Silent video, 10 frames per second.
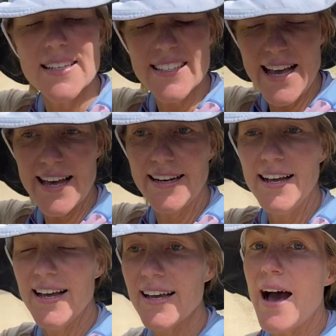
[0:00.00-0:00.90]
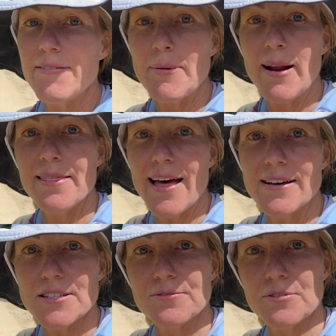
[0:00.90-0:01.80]
said, I have about a
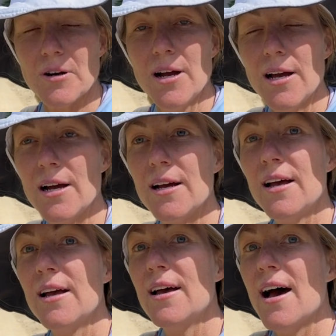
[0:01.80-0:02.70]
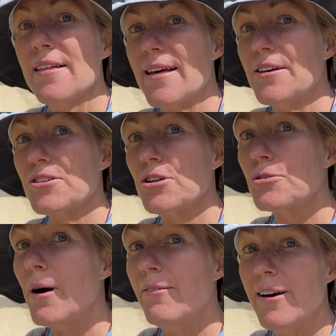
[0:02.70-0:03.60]
thousand four, a thousand or
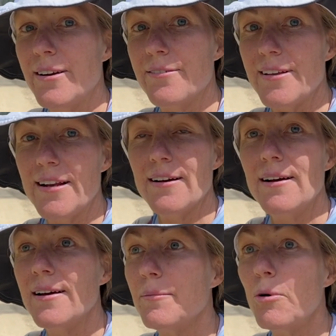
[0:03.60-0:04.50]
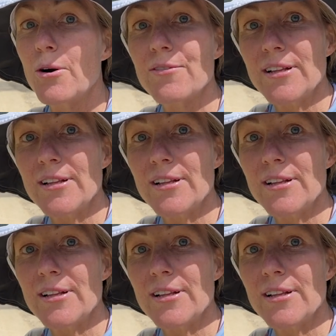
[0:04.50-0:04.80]
twelve hundred feet more of